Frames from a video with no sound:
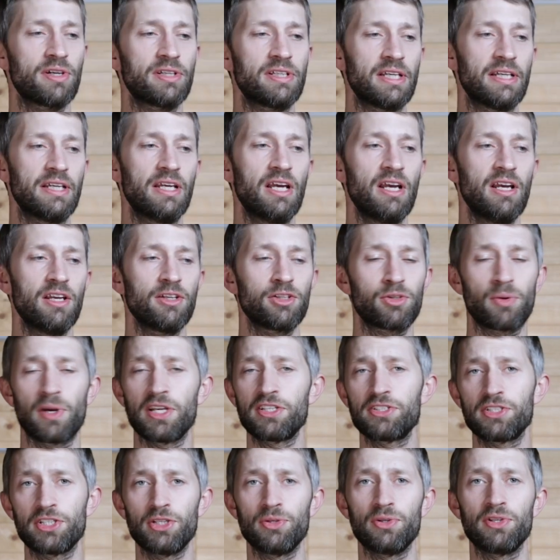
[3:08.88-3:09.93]
the
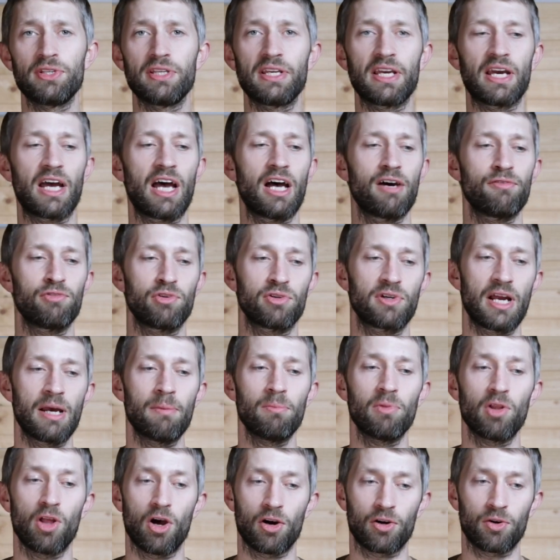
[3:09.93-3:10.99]
tracer unit, you have your
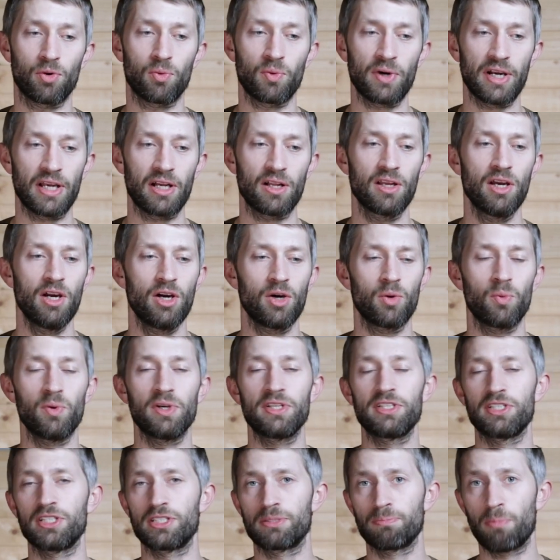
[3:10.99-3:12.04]
M-LOK rail,
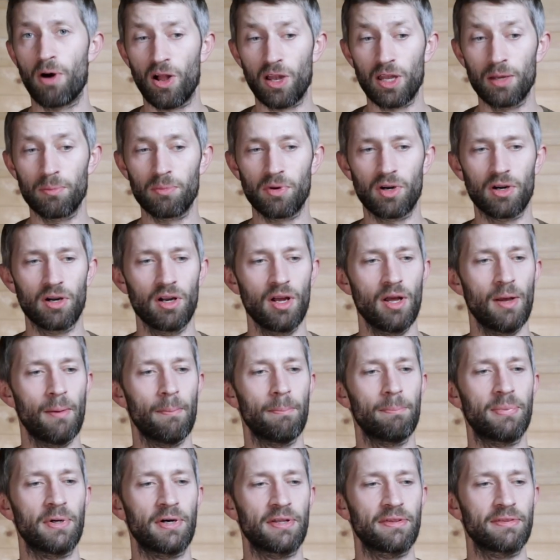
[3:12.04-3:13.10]
which is polymer.
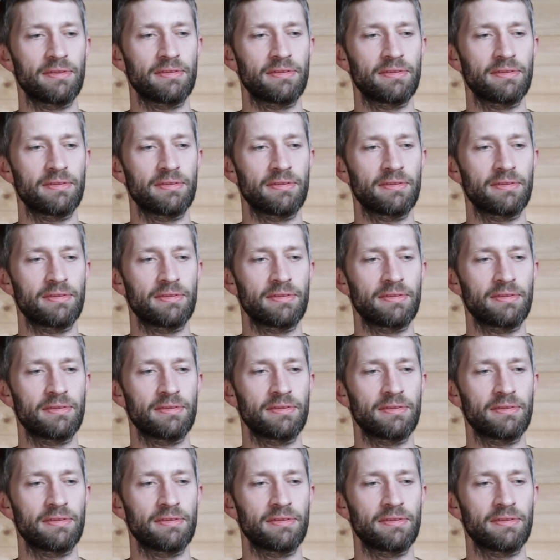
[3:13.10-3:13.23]
But